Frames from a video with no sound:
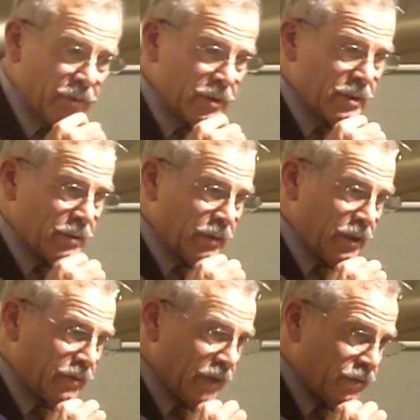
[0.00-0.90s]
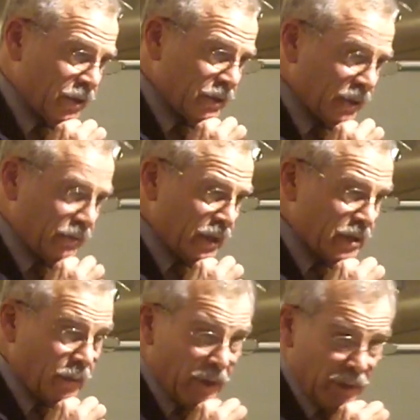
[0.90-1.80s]
first story, his very first, I've done
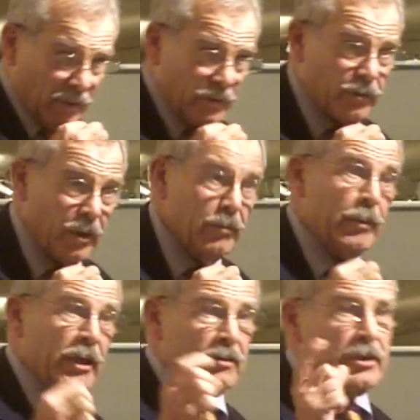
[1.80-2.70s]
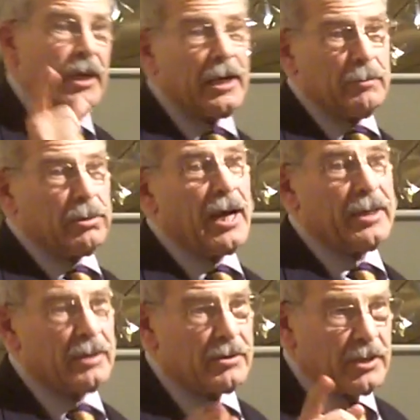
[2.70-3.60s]
some articles for him about a CIA
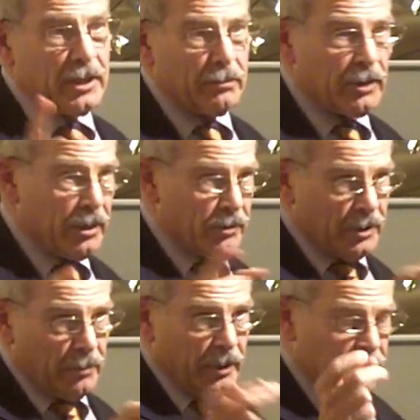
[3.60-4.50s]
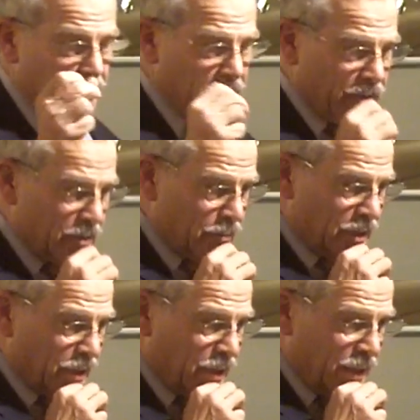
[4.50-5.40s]
plot, the CIA plot, which I'll mention in just a
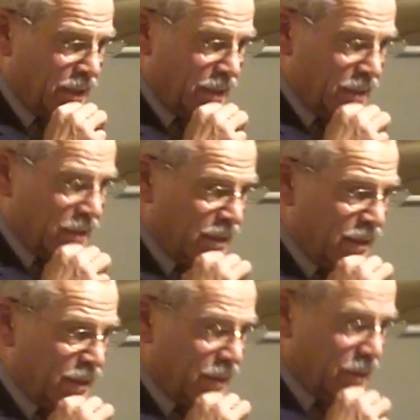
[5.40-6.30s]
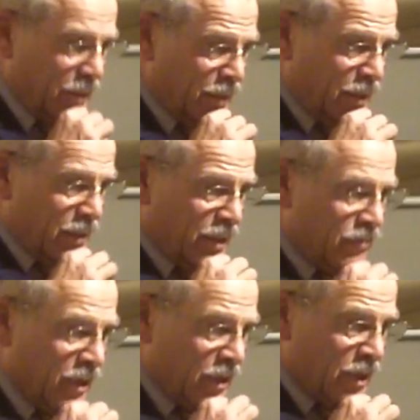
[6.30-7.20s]
minute. Uh,
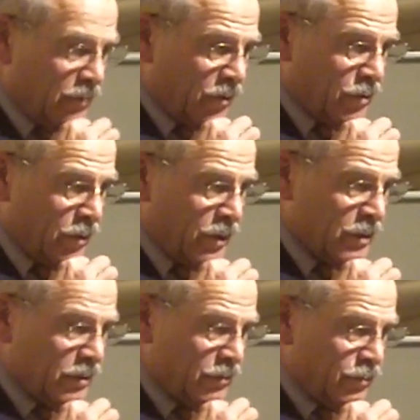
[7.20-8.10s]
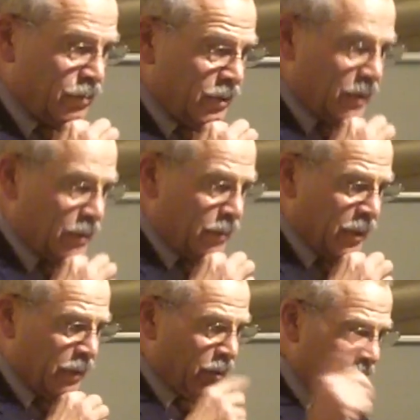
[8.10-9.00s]
I've done a number of stories f- uh,
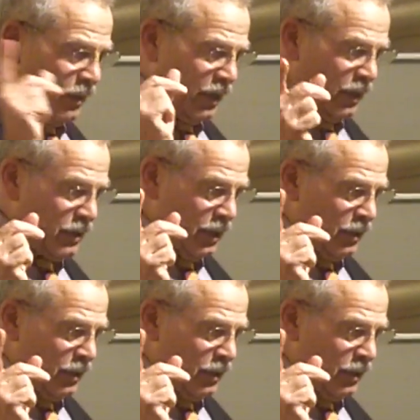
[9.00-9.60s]
about it, but he, he,